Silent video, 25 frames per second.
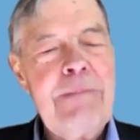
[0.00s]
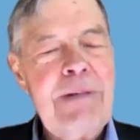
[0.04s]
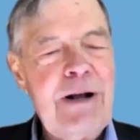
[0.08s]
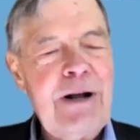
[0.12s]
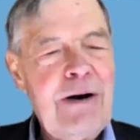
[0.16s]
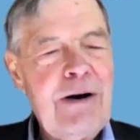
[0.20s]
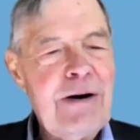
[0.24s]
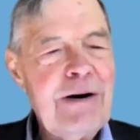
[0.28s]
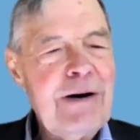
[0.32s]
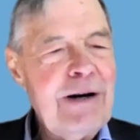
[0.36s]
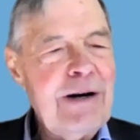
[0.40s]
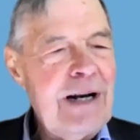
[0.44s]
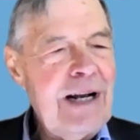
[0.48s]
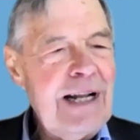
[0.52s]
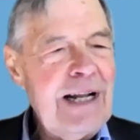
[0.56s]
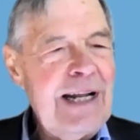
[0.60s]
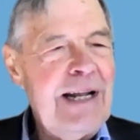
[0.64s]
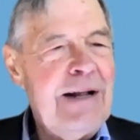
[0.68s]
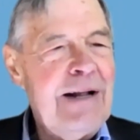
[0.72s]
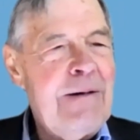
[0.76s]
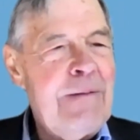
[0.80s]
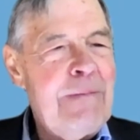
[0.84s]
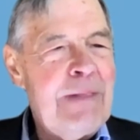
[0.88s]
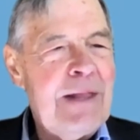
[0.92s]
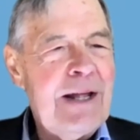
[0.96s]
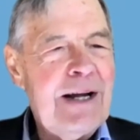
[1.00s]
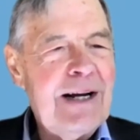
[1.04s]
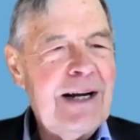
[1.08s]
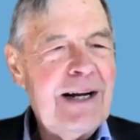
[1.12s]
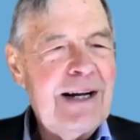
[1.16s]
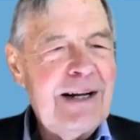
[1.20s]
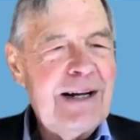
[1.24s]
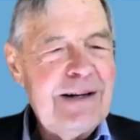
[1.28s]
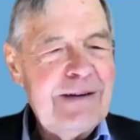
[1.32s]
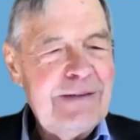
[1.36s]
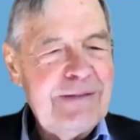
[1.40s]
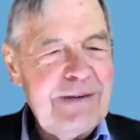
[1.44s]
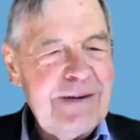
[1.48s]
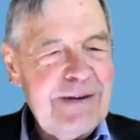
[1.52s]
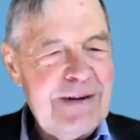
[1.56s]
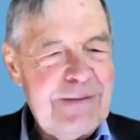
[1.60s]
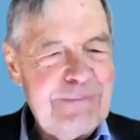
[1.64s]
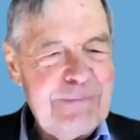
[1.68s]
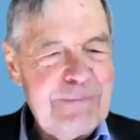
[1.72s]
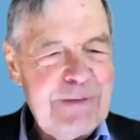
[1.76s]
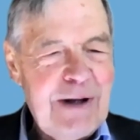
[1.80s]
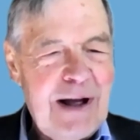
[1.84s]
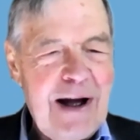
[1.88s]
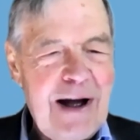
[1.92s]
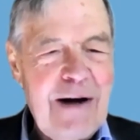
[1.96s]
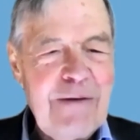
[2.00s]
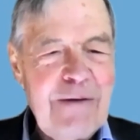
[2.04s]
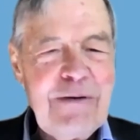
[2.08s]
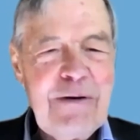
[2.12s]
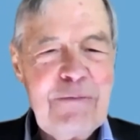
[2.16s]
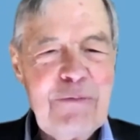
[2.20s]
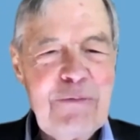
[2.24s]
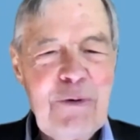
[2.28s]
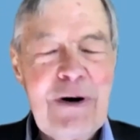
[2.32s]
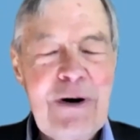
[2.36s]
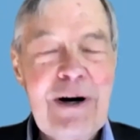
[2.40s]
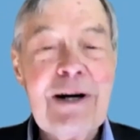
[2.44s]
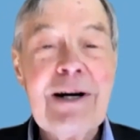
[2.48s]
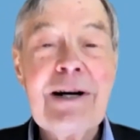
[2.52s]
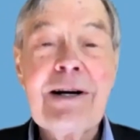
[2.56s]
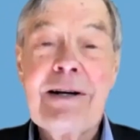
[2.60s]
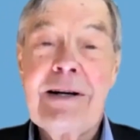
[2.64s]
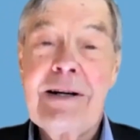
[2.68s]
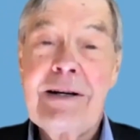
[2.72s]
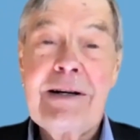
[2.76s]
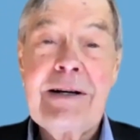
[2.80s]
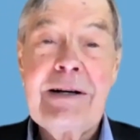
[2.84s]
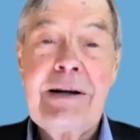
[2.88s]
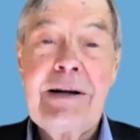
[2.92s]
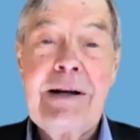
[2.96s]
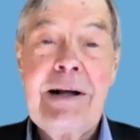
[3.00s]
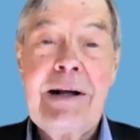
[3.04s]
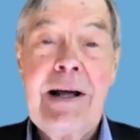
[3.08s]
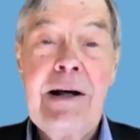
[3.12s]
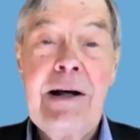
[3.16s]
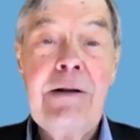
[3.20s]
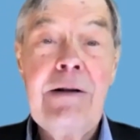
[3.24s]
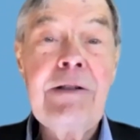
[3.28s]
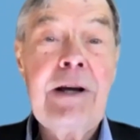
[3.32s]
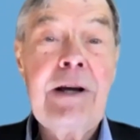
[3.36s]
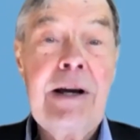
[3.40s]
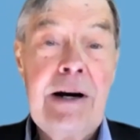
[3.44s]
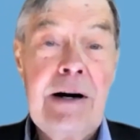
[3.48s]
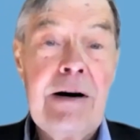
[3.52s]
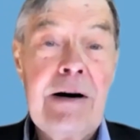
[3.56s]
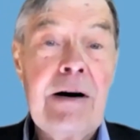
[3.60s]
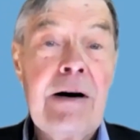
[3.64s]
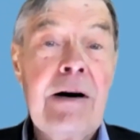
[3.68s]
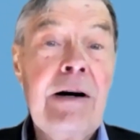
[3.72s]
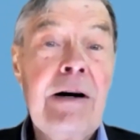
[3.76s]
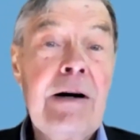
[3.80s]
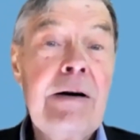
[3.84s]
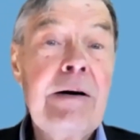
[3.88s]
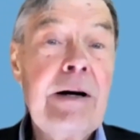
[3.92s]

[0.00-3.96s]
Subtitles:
currently out of work healthcare